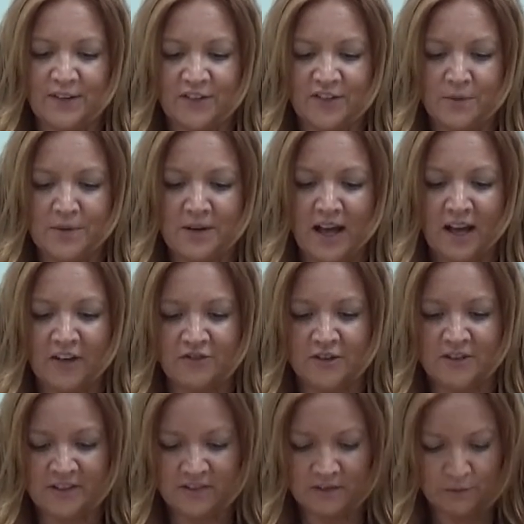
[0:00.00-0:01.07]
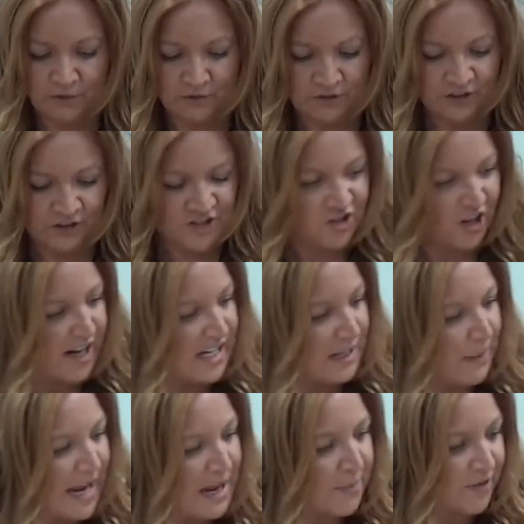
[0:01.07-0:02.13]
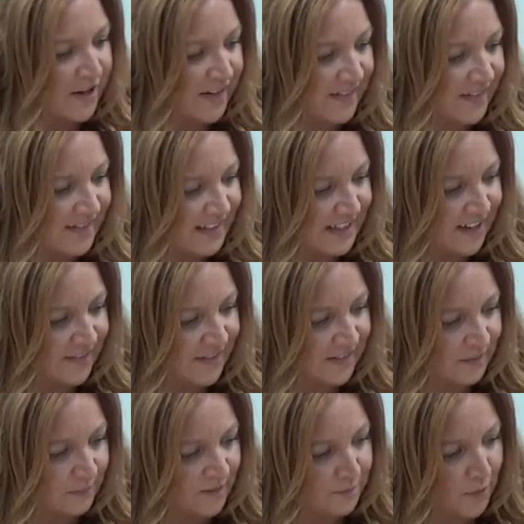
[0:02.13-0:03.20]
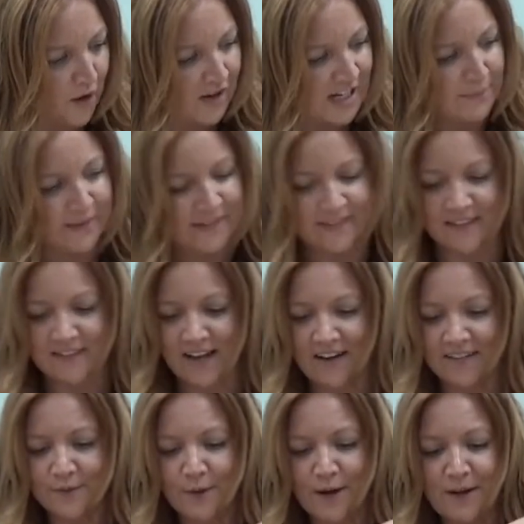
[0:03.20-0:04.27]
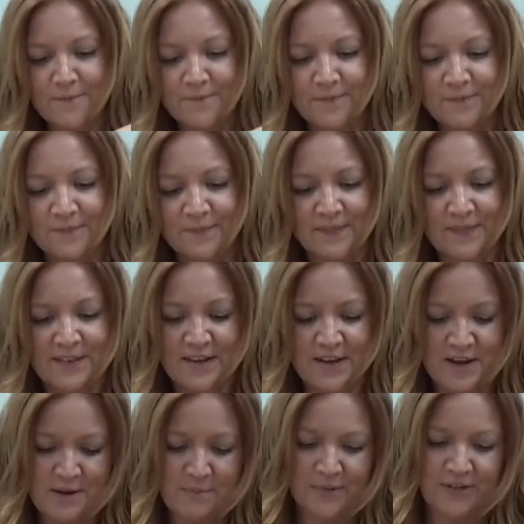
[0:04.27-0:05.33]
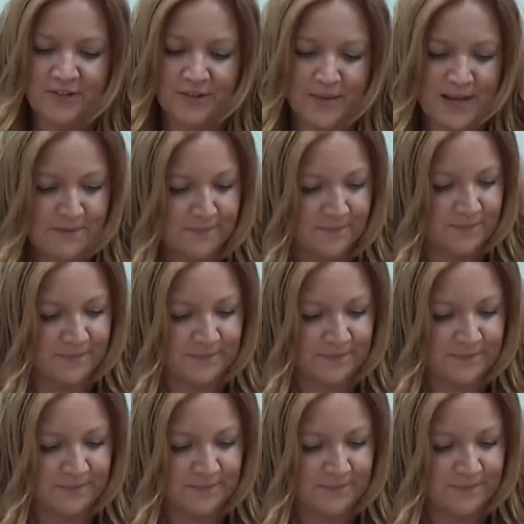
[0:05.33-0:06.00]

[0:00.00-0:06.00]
Someone has shredded some of the shiny paper. I can see here there's some sparkly bits in there as well. Push them in.